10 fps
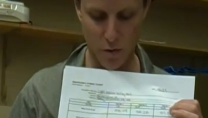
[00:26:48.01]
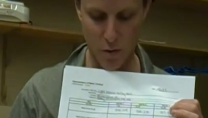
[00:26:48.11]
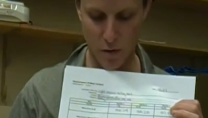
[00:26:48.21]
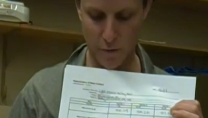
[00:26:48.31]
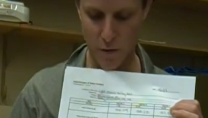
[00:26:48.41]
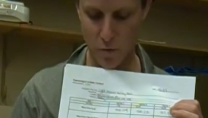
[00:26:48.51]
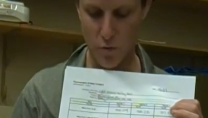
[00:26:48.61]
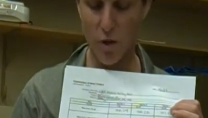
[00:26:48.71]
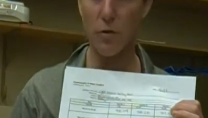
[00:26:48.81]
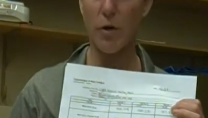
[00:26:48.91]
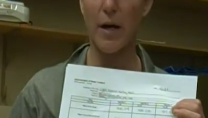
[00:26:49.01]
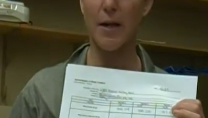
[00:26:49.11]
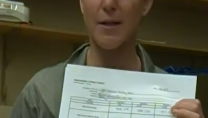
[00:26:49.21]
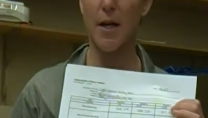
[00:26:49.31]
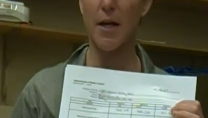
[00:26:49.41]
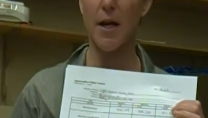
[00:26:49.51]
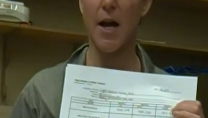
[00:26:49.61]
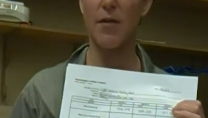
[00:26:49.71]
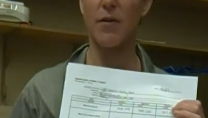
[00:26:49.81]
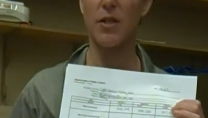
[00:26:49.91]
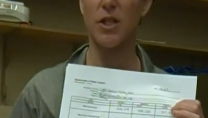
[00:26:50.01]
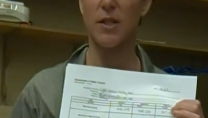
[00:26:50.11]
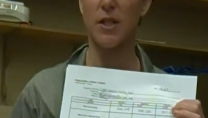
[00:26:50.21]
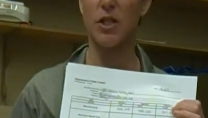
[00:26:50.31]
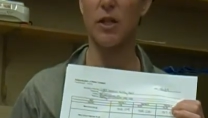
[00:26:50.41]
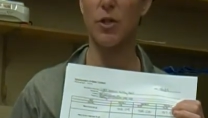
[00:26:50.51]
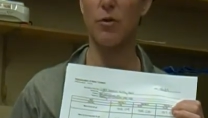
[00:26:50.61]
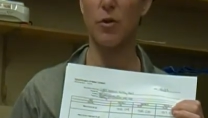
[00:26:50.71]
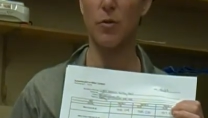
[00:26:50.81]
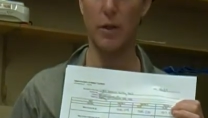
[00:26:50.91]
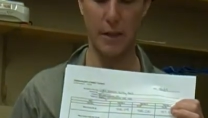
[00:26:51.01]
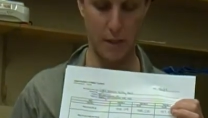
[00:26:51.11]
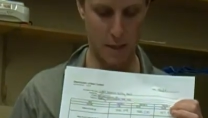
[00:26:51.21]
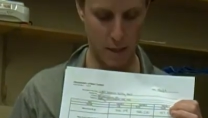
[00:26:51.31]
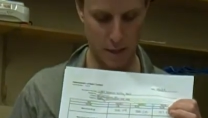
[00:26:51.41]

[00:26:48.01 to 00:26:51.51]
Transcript: So if you don't know how to take an average, I suggest you Google it.